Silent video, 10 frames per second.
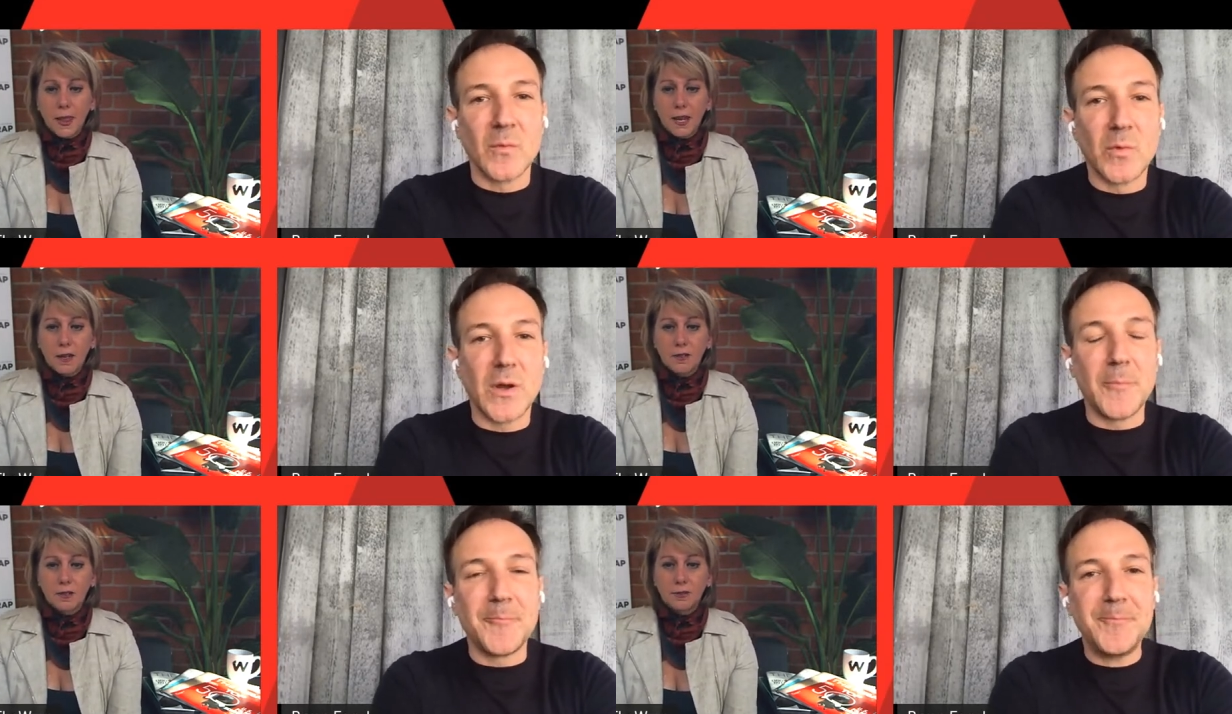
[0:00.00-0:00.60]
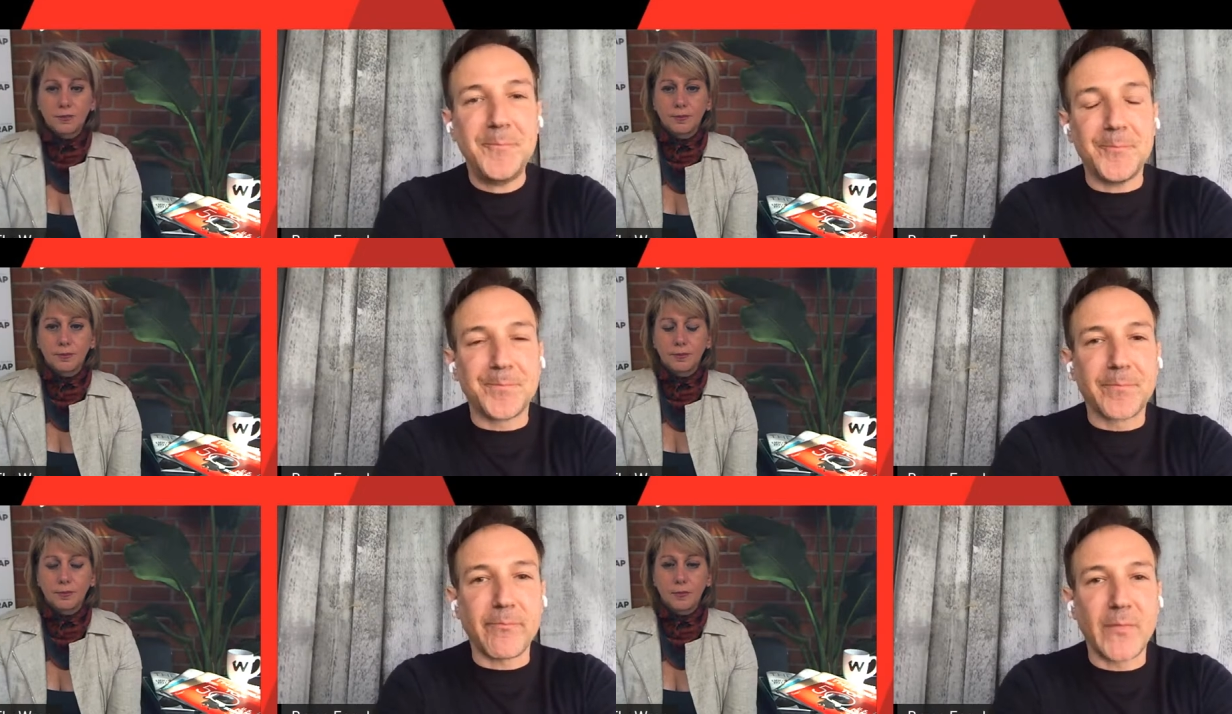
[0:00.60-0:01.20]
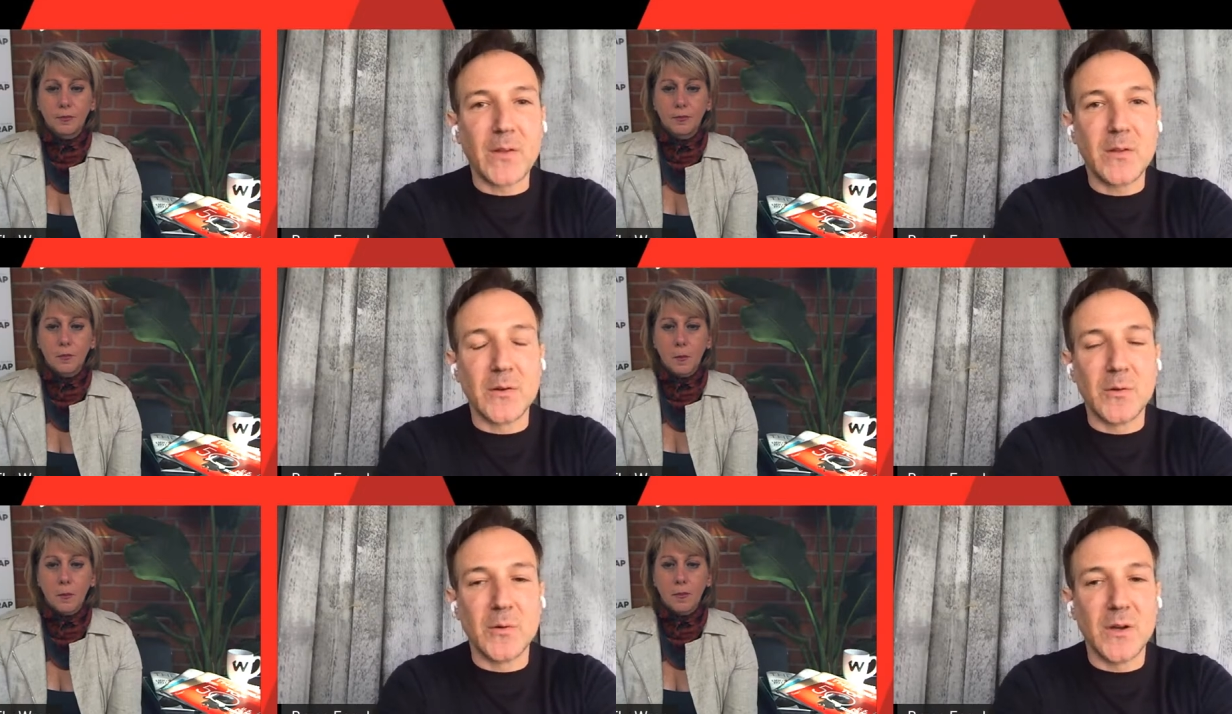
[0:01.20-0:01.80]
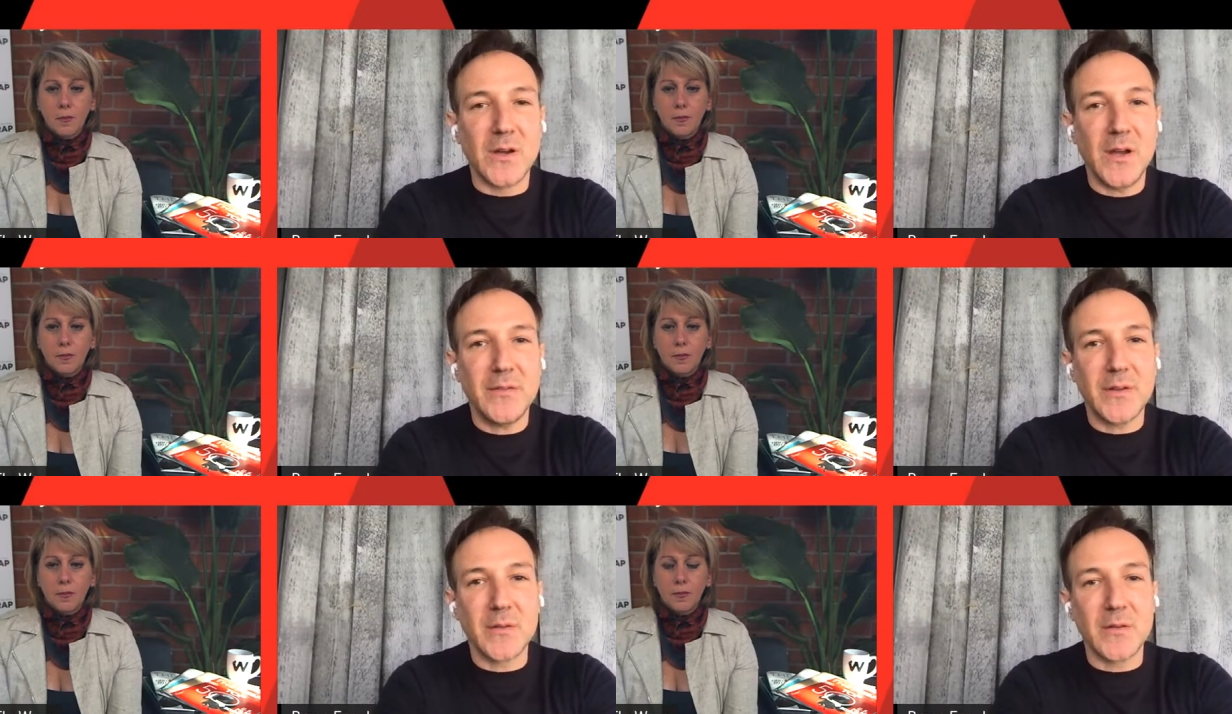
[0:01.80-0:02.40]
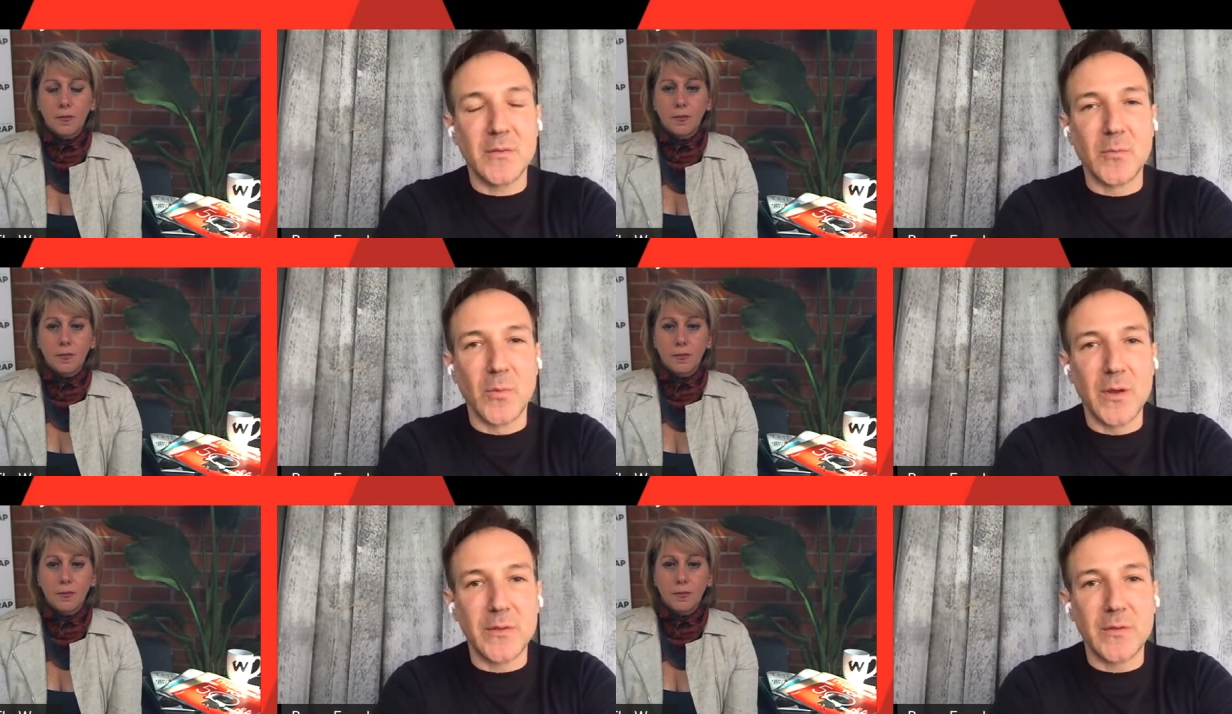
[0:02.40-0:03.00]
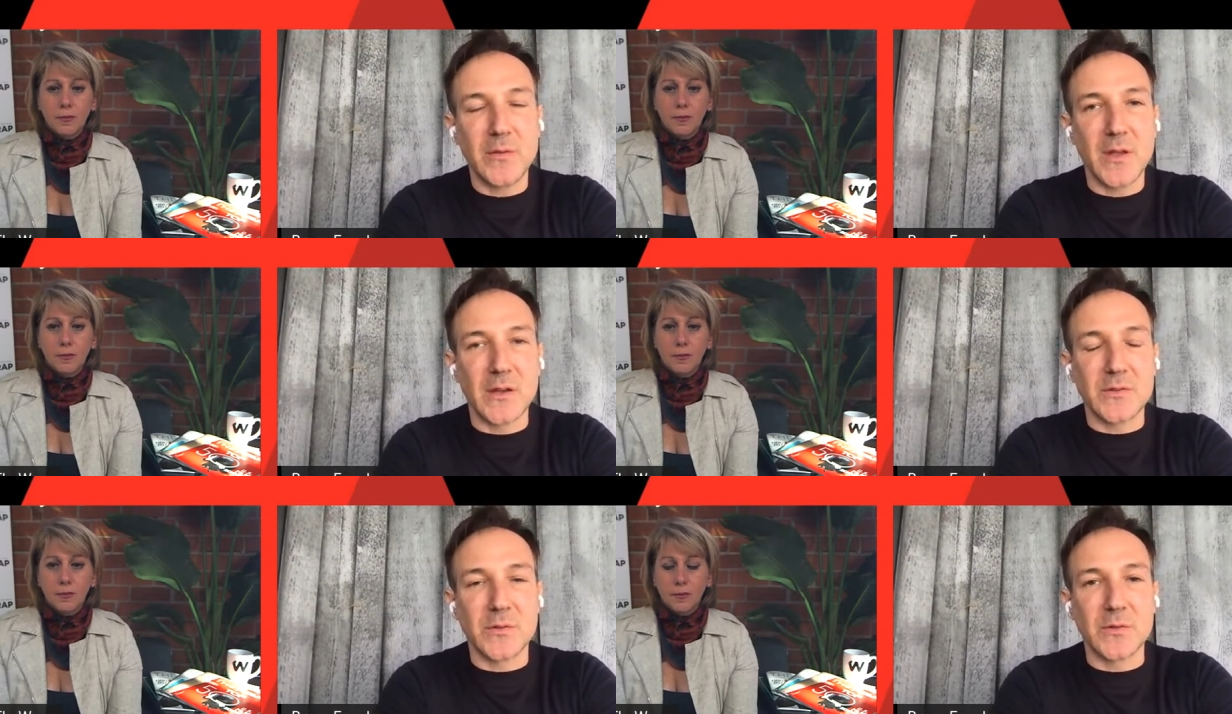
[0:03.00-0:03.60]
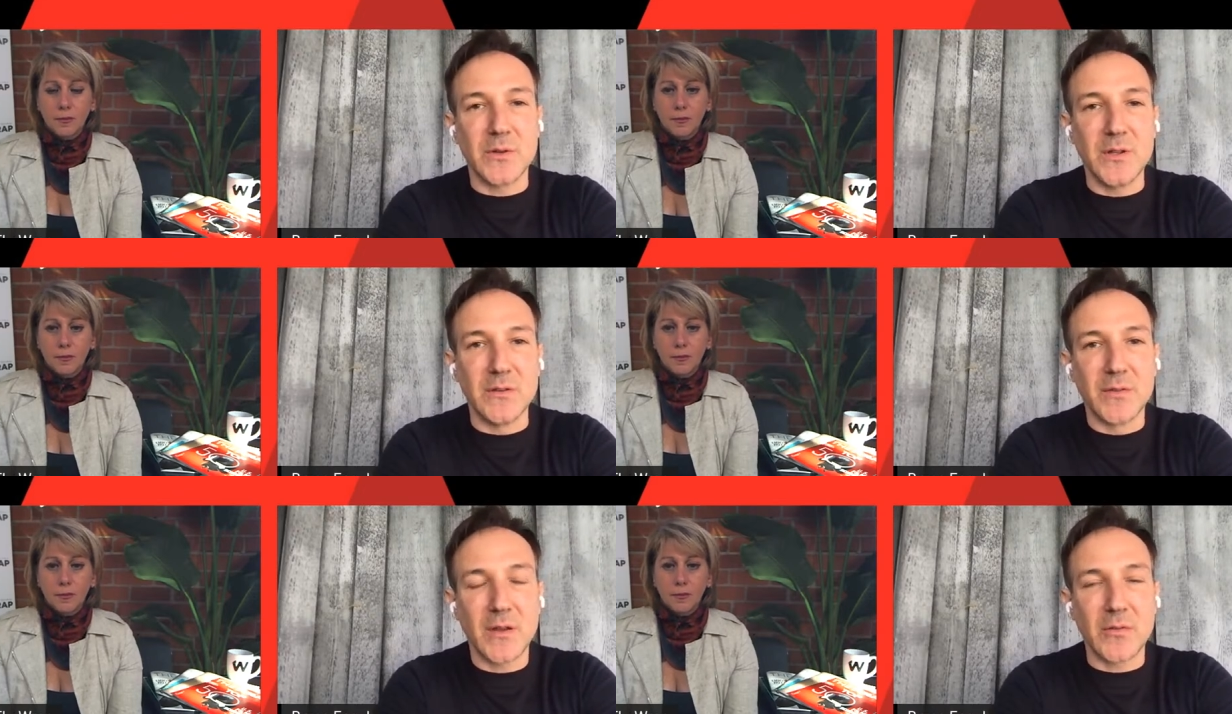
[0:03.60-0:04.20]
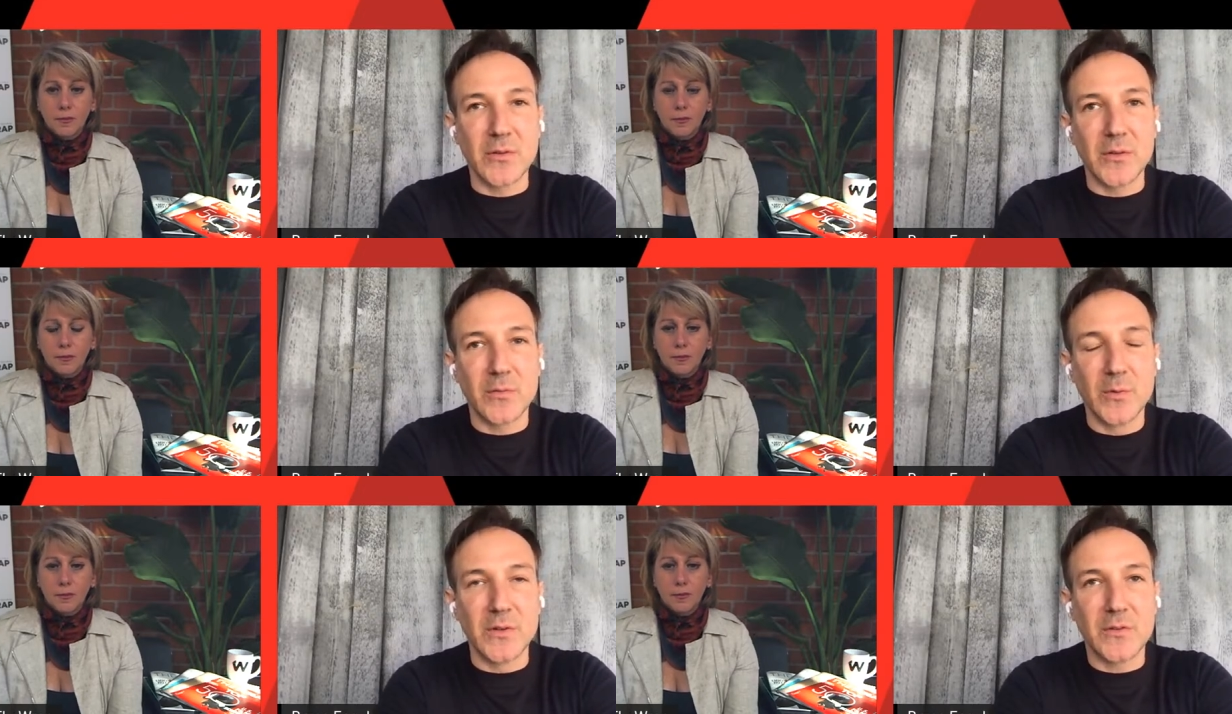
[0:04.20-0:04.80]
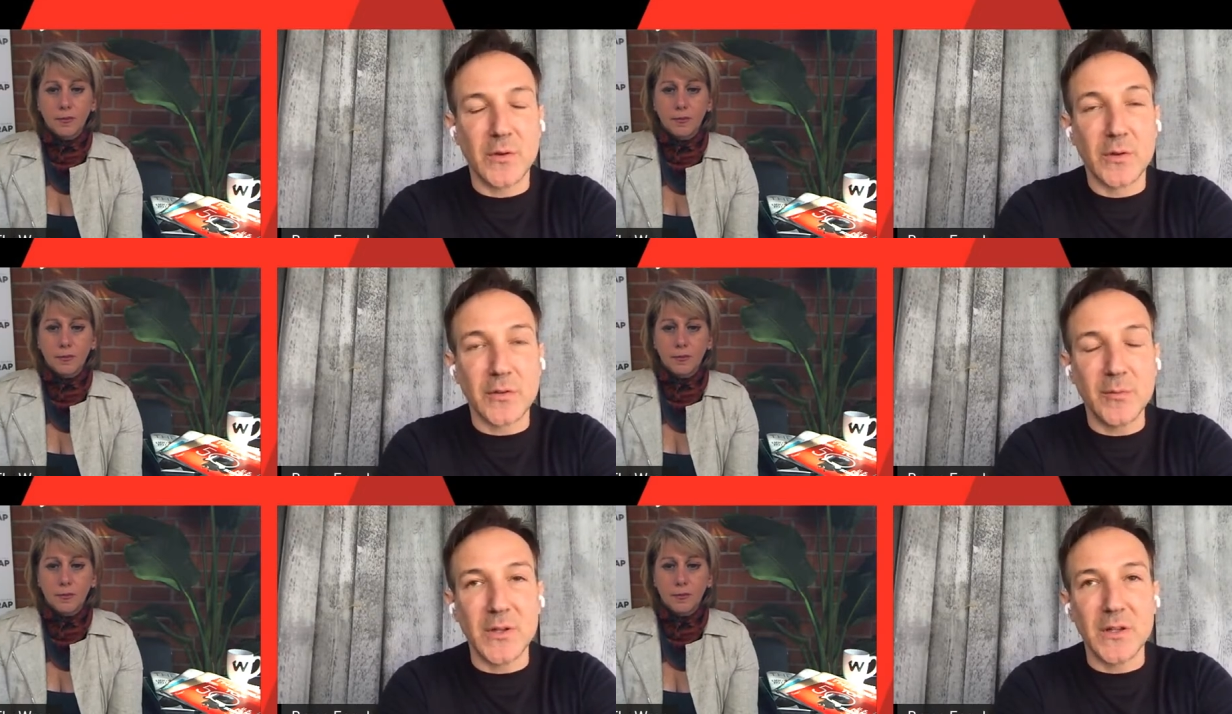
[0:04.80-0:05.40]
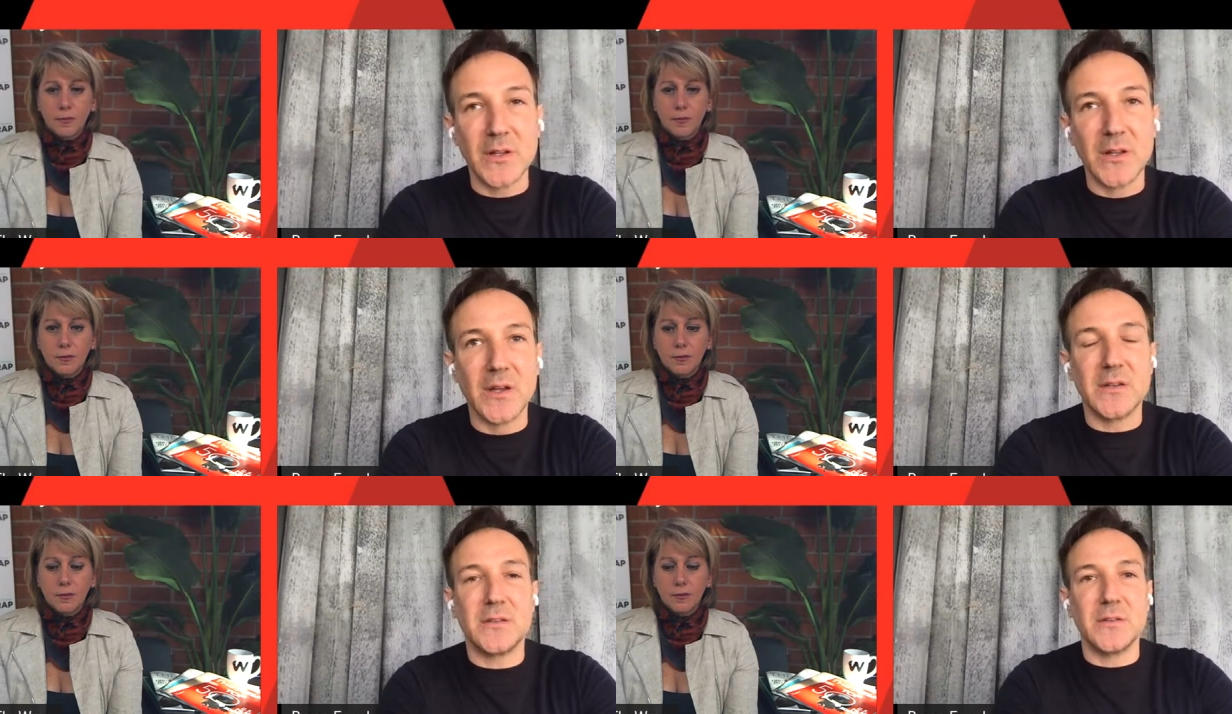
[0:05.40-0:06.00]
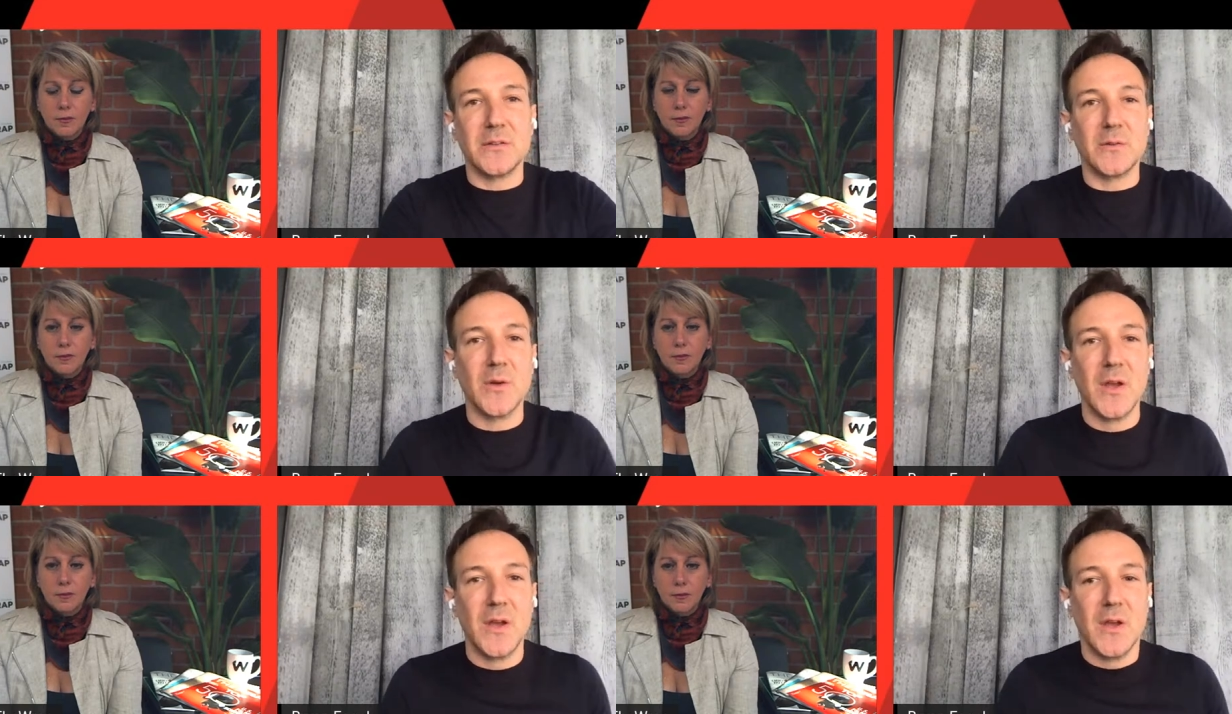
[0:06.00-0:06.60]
Speaker 1: Well, you know, uh, having went through that journey of Icarus, which ultimately led to